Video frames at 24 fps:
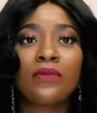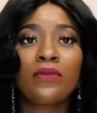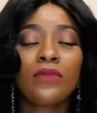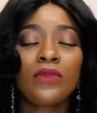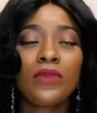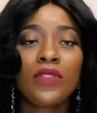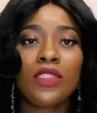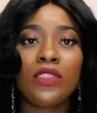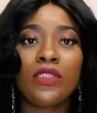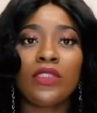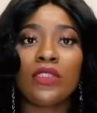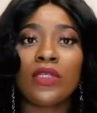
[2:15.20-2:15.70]

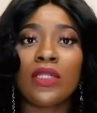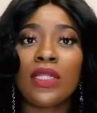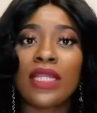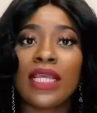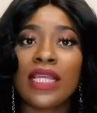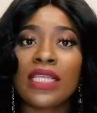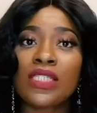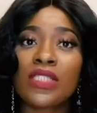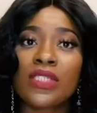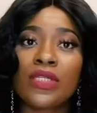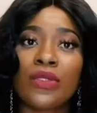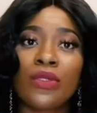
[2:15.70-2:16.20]
your
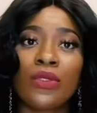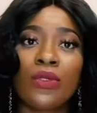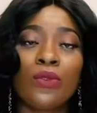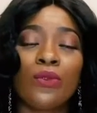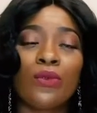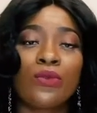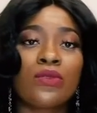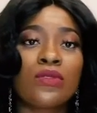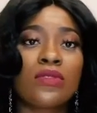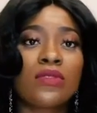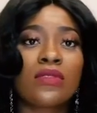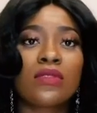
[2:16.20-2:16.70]
lecture
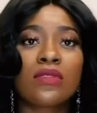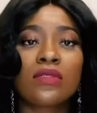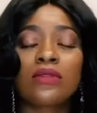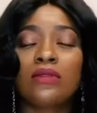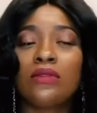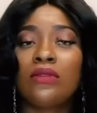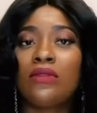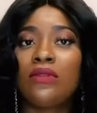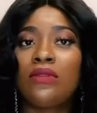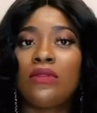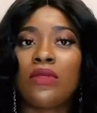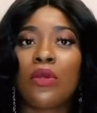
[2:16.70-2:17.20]
notes,
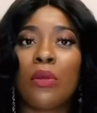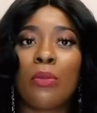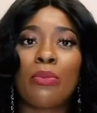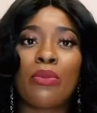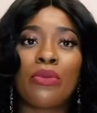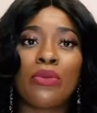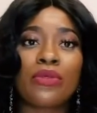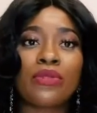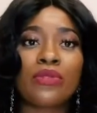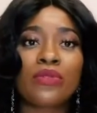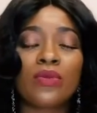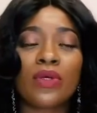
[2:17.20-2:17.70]
your
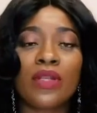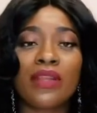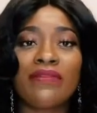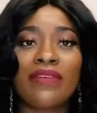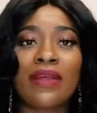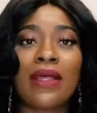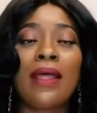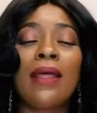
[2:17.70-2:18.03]
books, whatever,